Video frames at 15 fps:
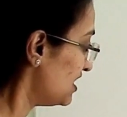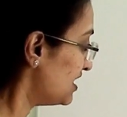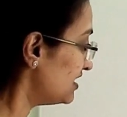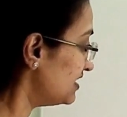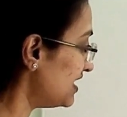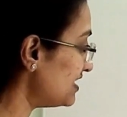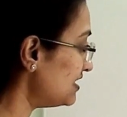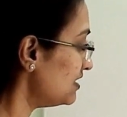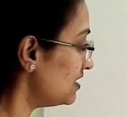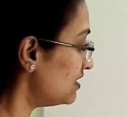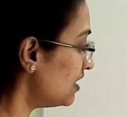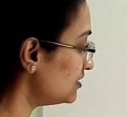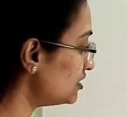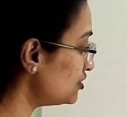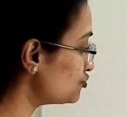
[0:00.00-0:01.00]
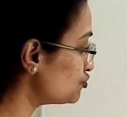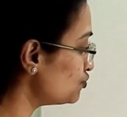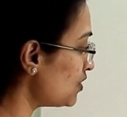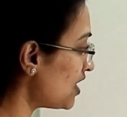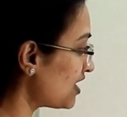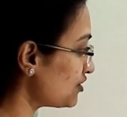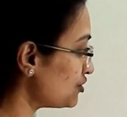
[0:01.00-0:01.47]
Then other two
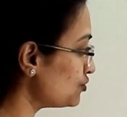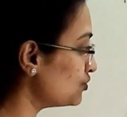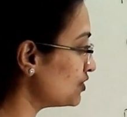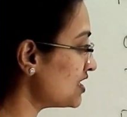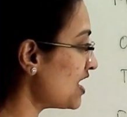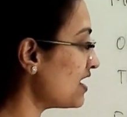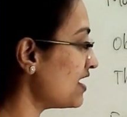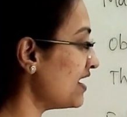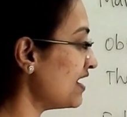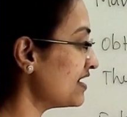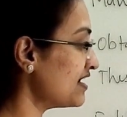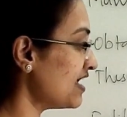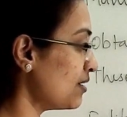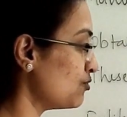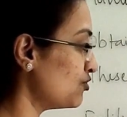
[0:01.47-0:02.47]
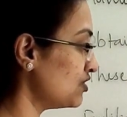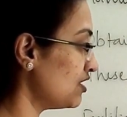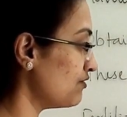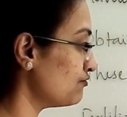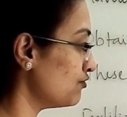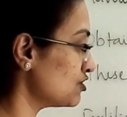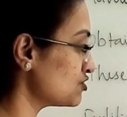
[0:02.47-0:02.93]
are urea and ammonium
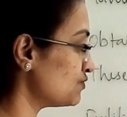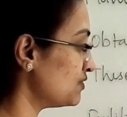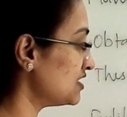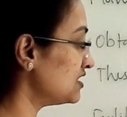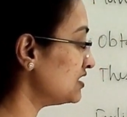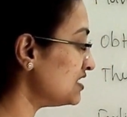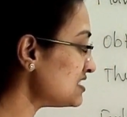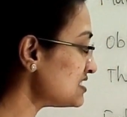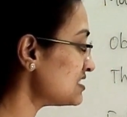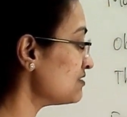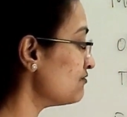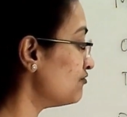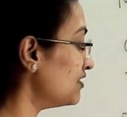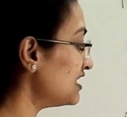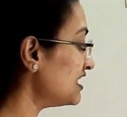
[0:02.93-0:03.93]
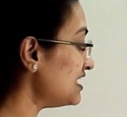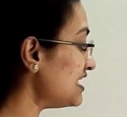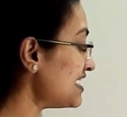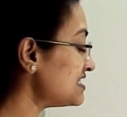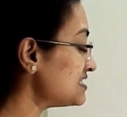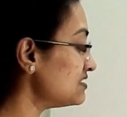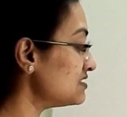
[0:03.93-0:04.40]
phosphate. These
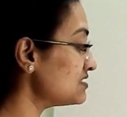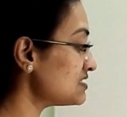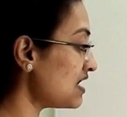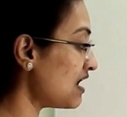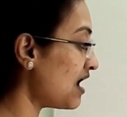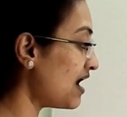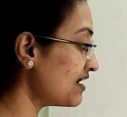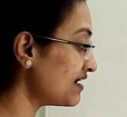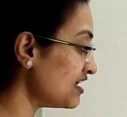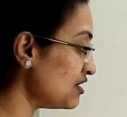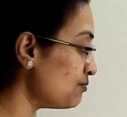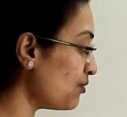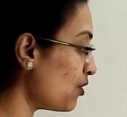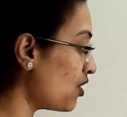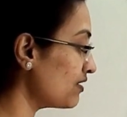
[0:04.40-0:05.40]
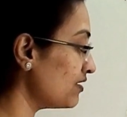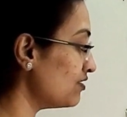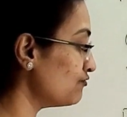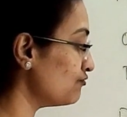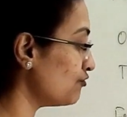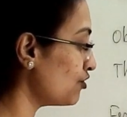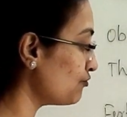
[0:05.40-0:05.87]
fertilizers are
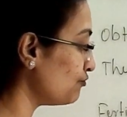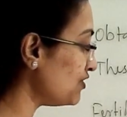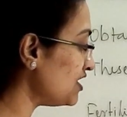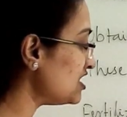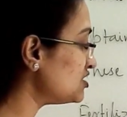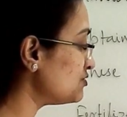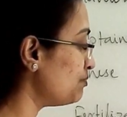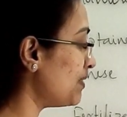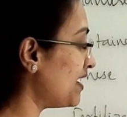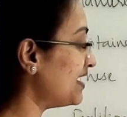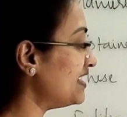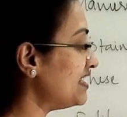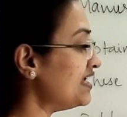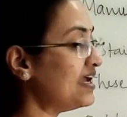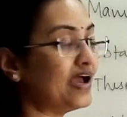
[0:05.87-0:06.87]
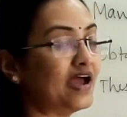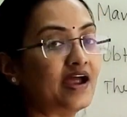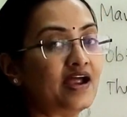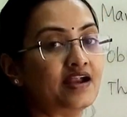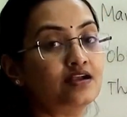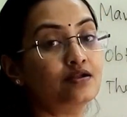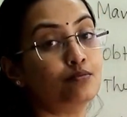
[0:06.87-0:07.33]
important for wheat, paddy
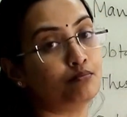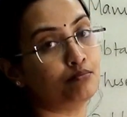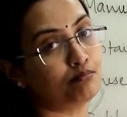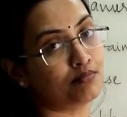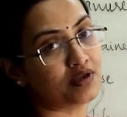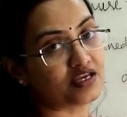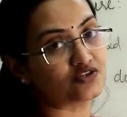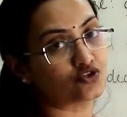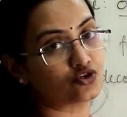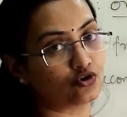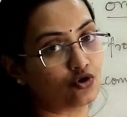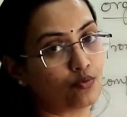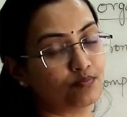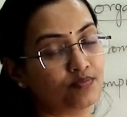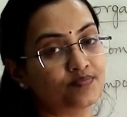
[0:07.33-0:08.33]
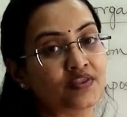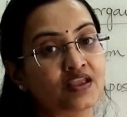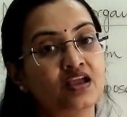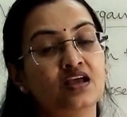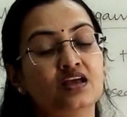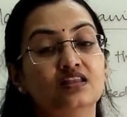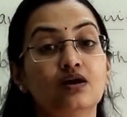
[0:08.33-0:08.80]
and maize crop.
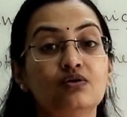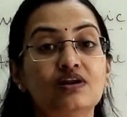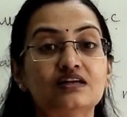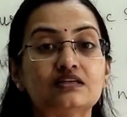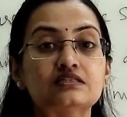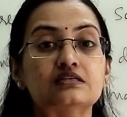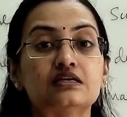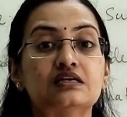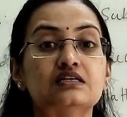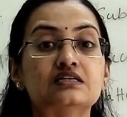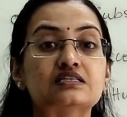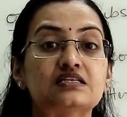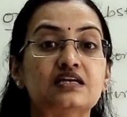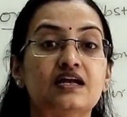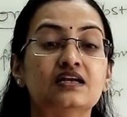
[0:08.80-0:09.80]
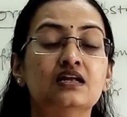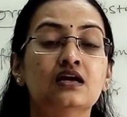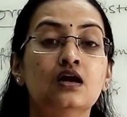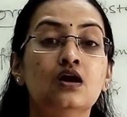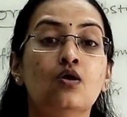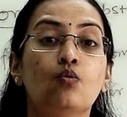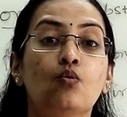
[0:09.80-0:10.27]
Now let us understand
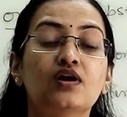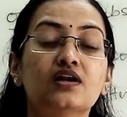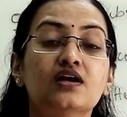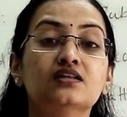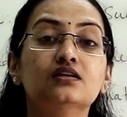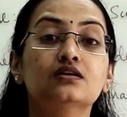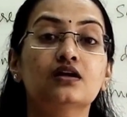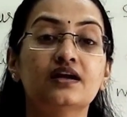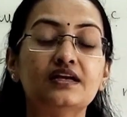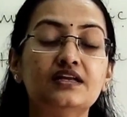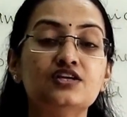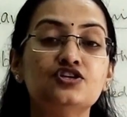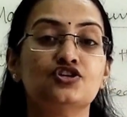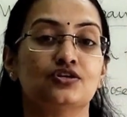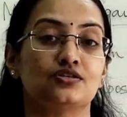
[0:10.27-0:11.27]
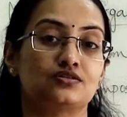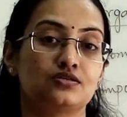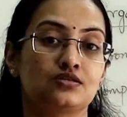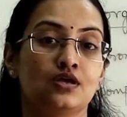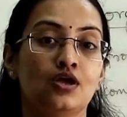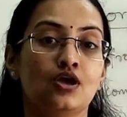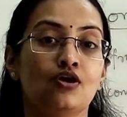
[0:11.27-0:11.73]
what are the
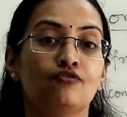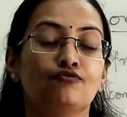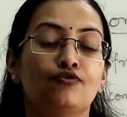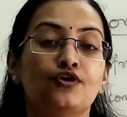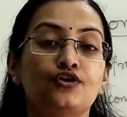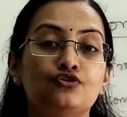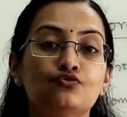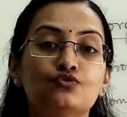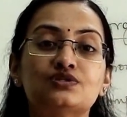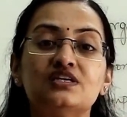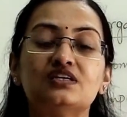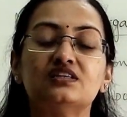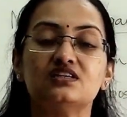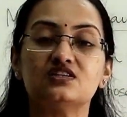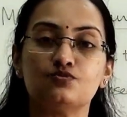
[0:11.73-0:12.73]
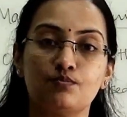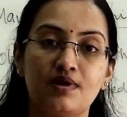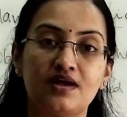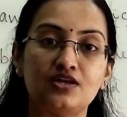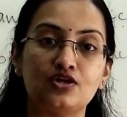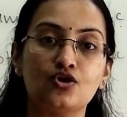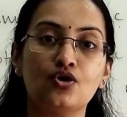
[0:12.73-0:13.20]
conditions for using this
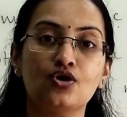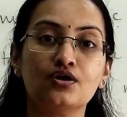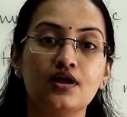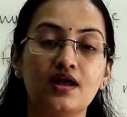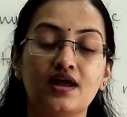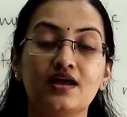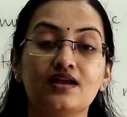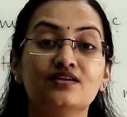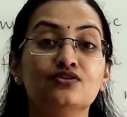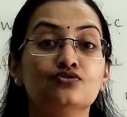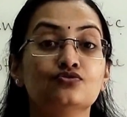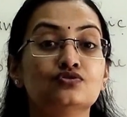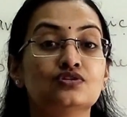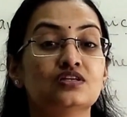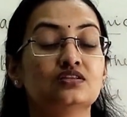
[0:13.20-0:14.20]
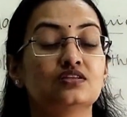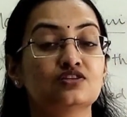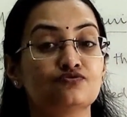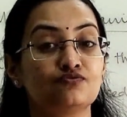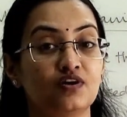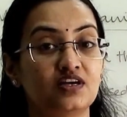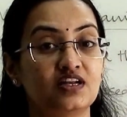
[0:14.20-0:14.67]
manure and using this
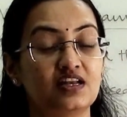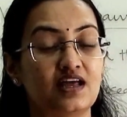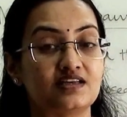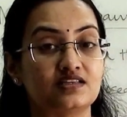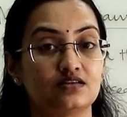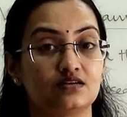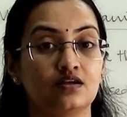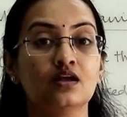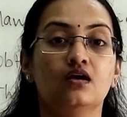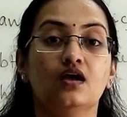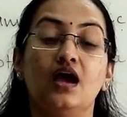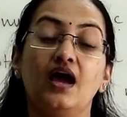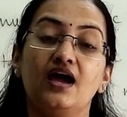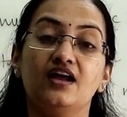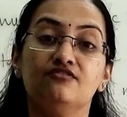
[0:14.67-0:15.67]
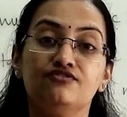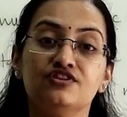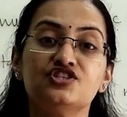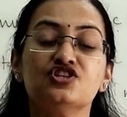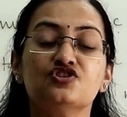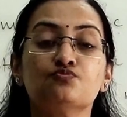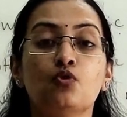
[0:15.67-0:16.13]
fertilizer, and which
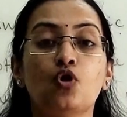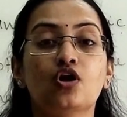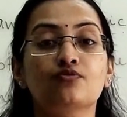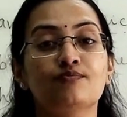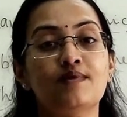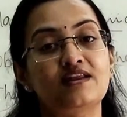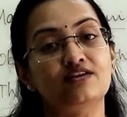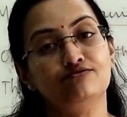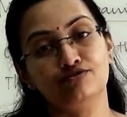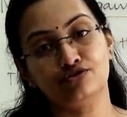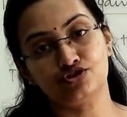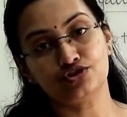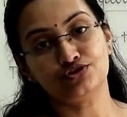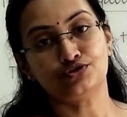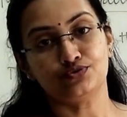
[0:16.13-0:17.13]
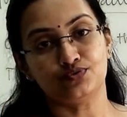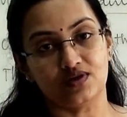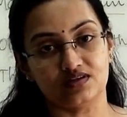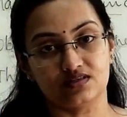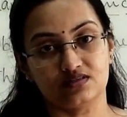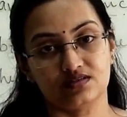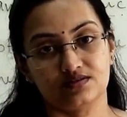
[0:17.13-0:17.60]
is more beneficial to
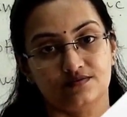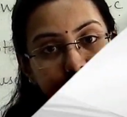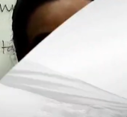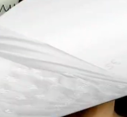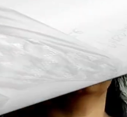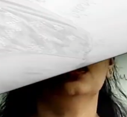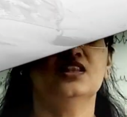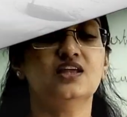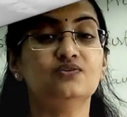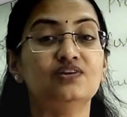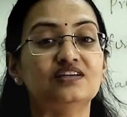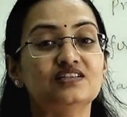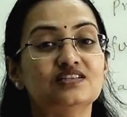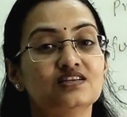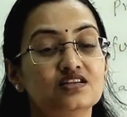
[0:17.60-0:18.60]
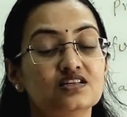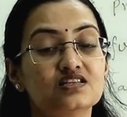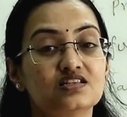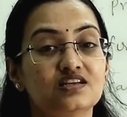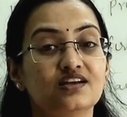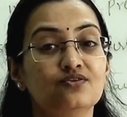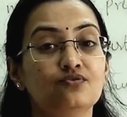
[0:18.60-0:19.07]
us. Now let us
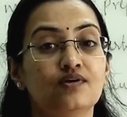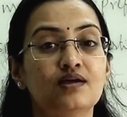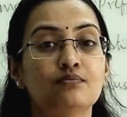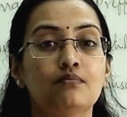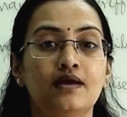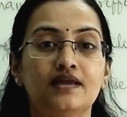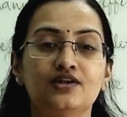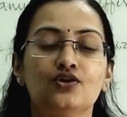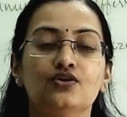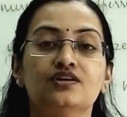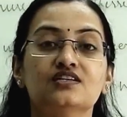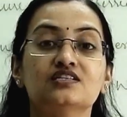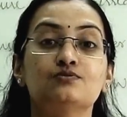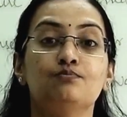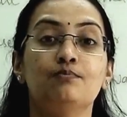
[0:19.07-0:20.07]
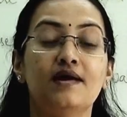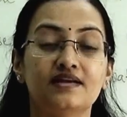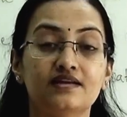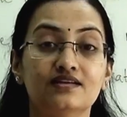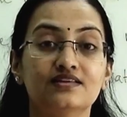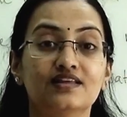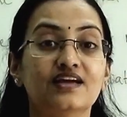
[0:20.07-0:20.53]
understand why manure is
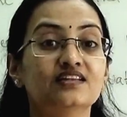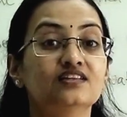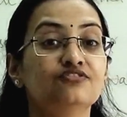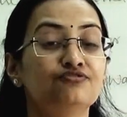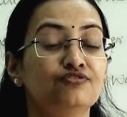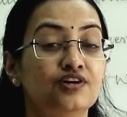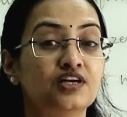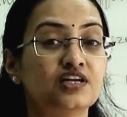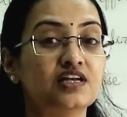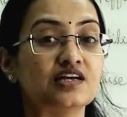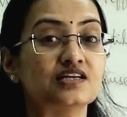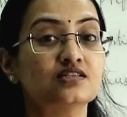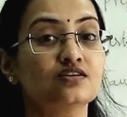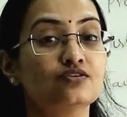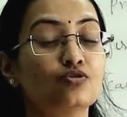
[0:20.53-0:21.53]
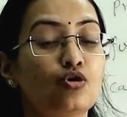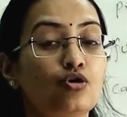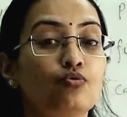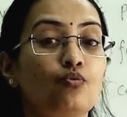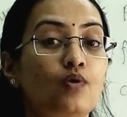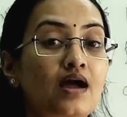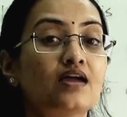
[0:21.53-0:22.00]
better than the fertilizer, or
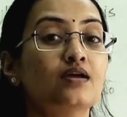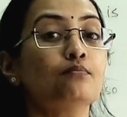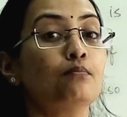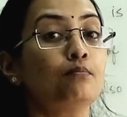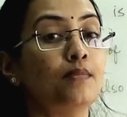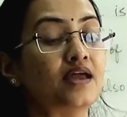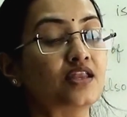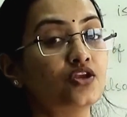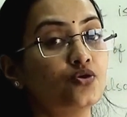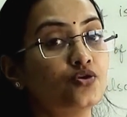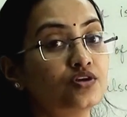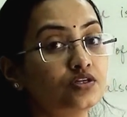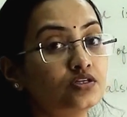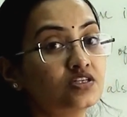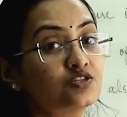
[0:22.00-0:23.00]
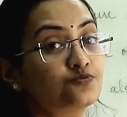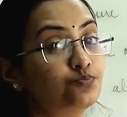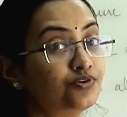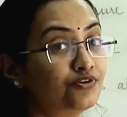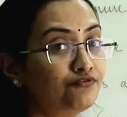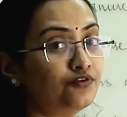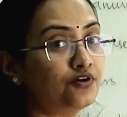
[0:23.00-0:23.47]
why manure is
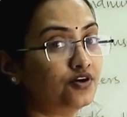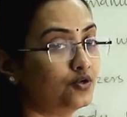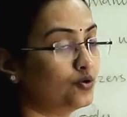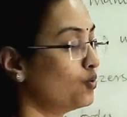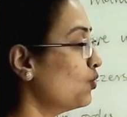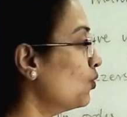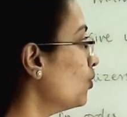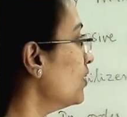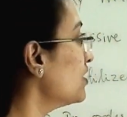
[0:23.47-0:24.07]
preferred over